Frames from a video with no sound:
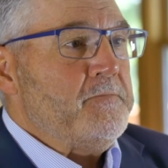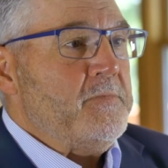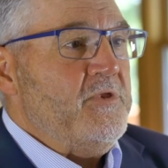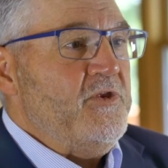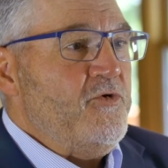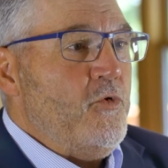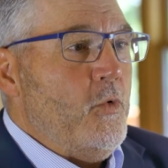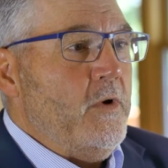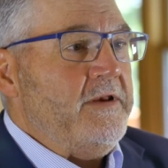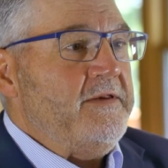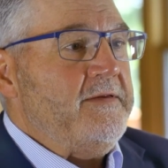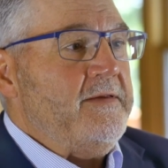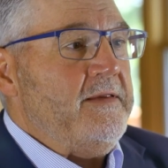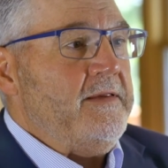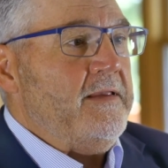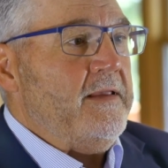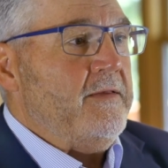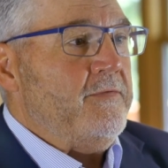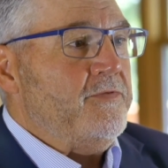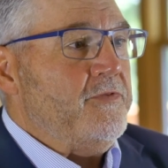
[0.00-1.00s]

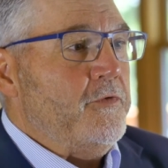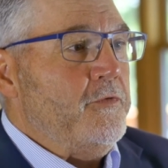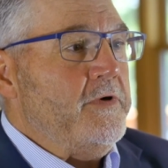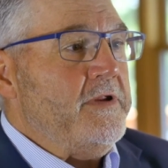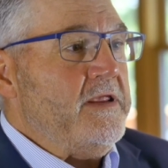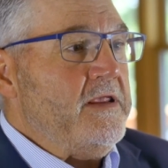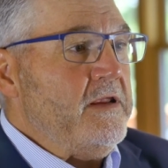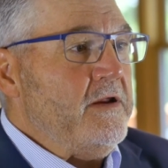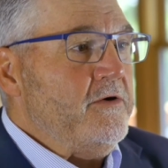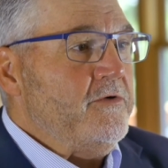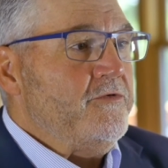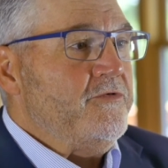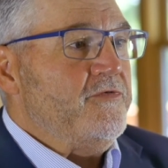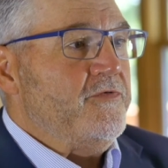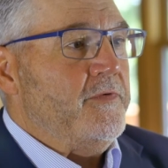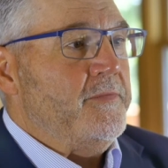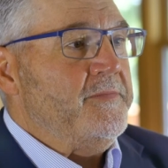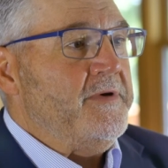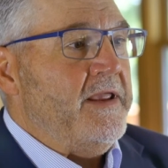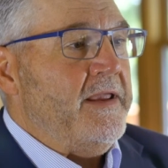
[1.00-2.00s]
20 and 30 years
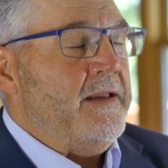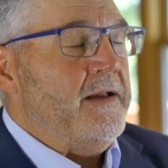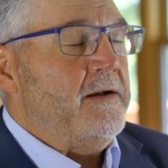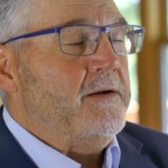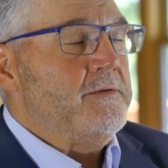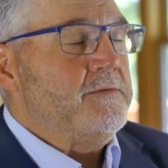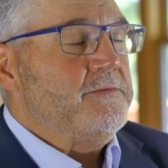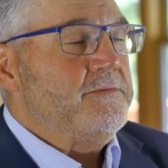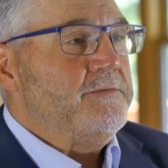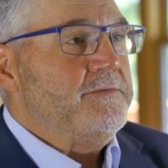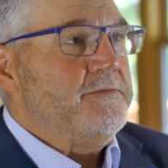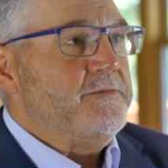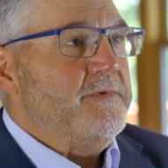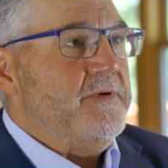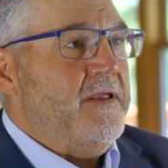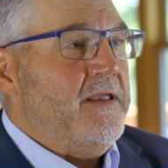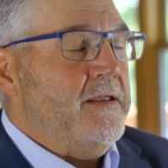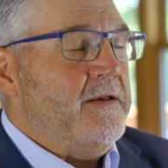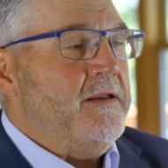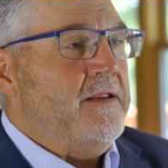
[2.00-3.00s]
from now
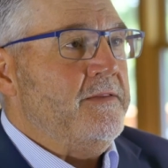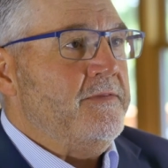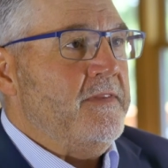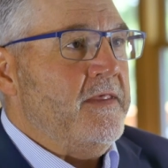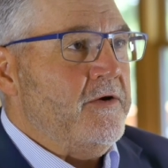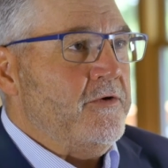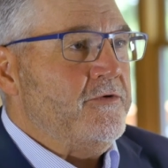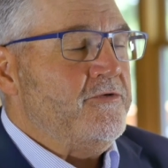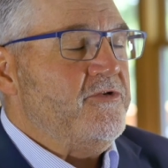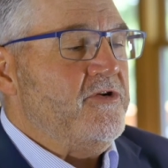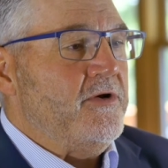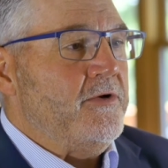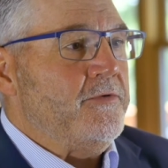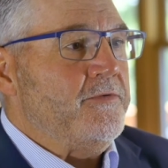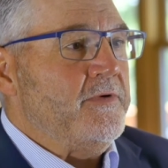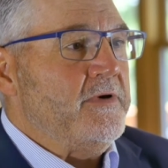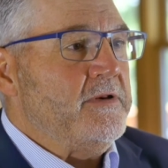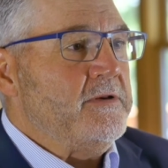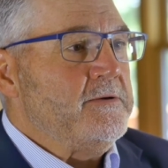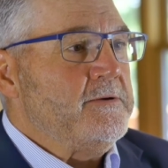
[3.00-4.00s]
and in their
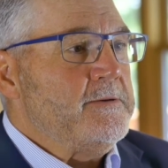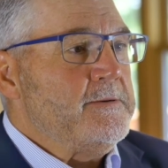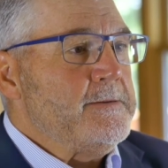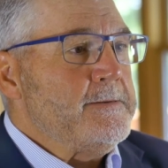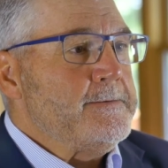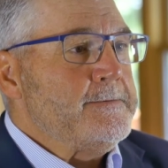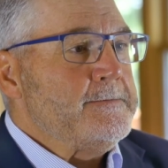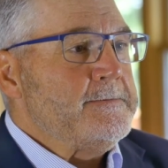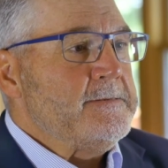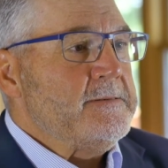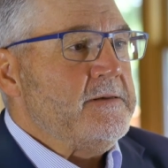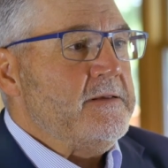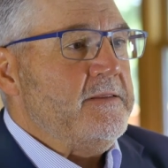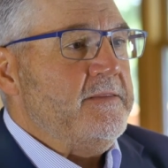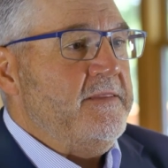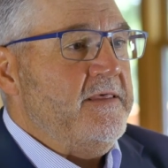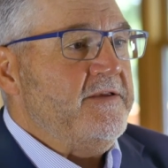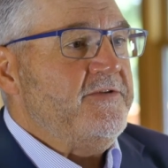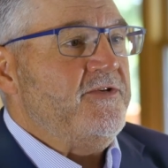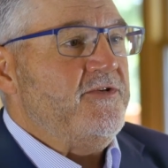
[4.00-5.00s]
children.
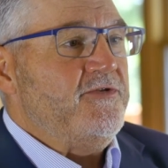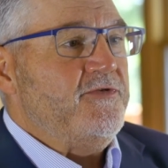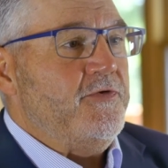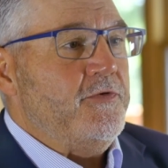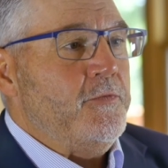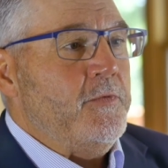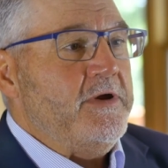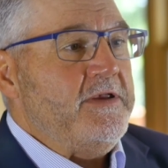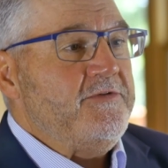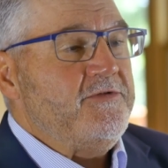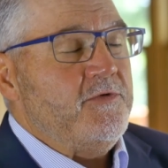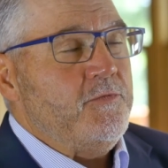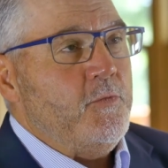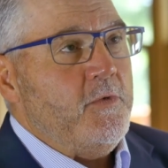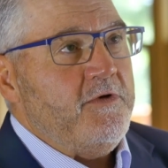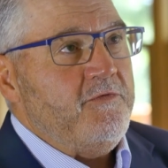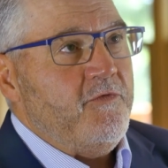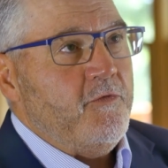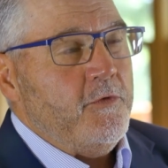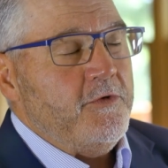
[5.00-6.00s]
This is the reason
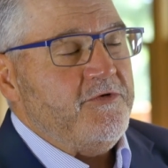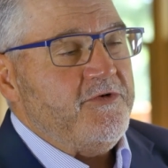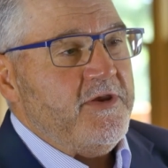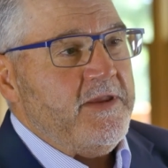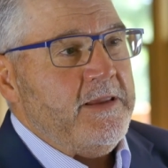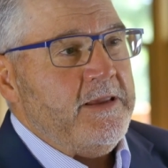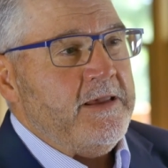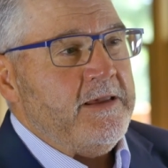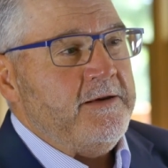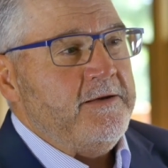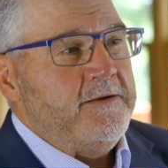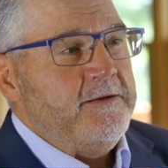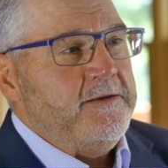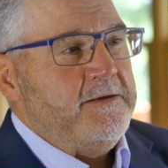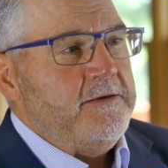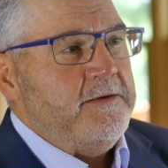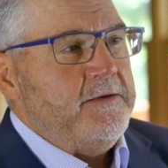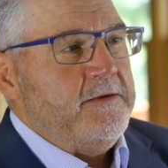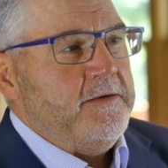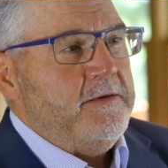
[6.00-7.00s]
we forge ahead.
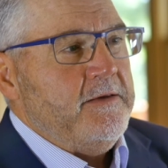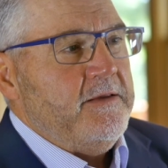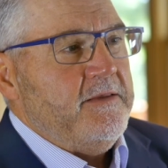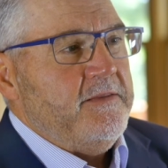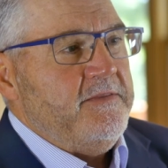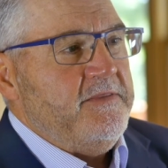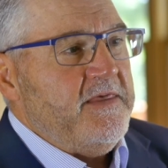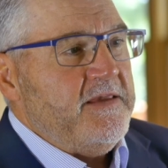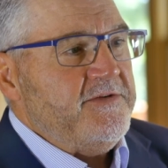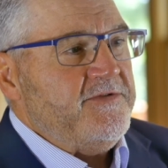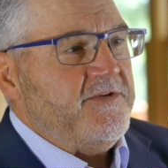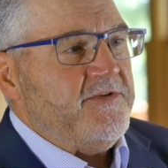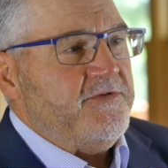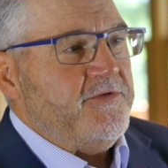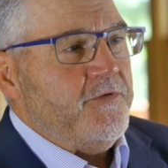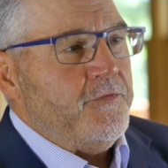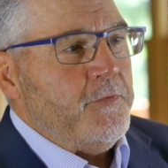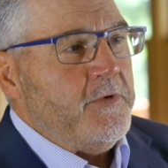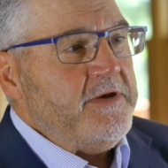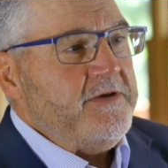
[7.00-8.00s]
This is
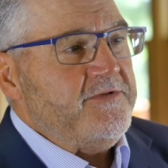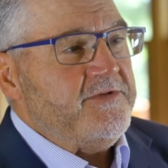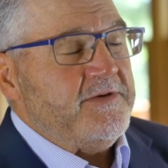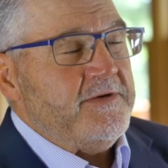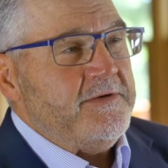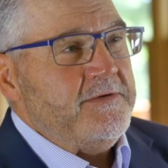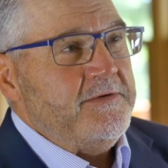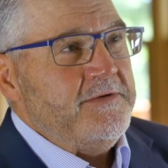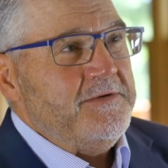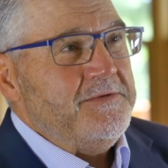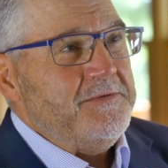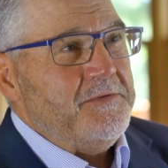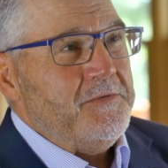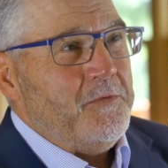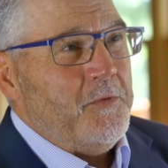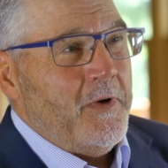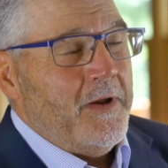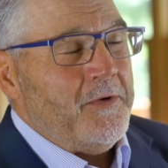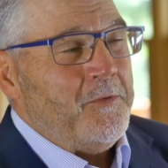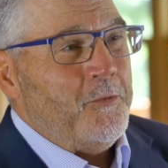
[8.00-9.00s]
the reason
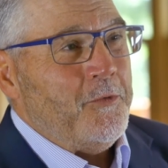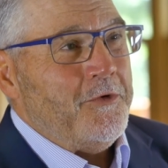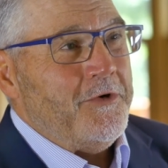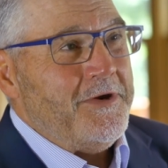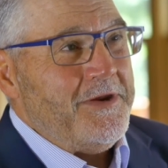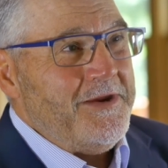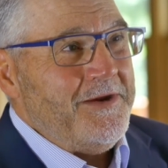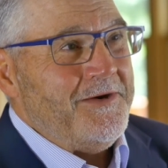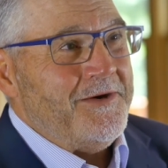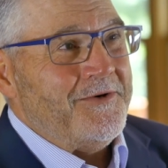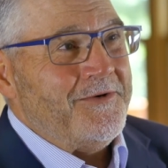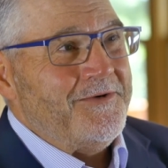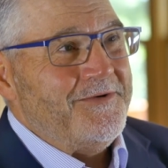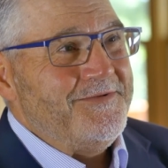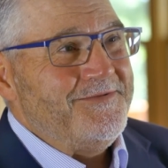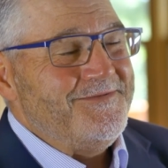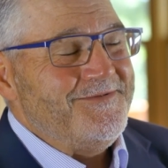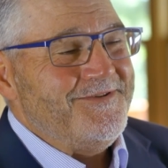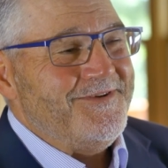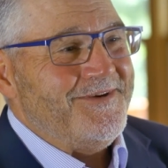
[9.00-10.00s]
why we're here
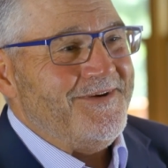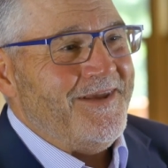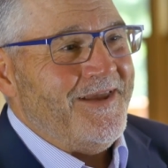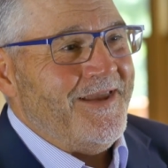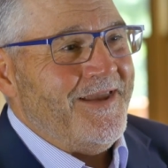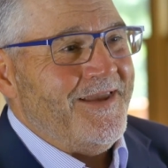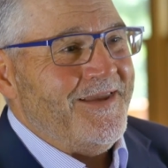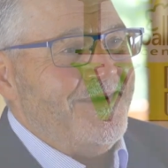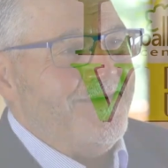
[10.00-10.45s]
today.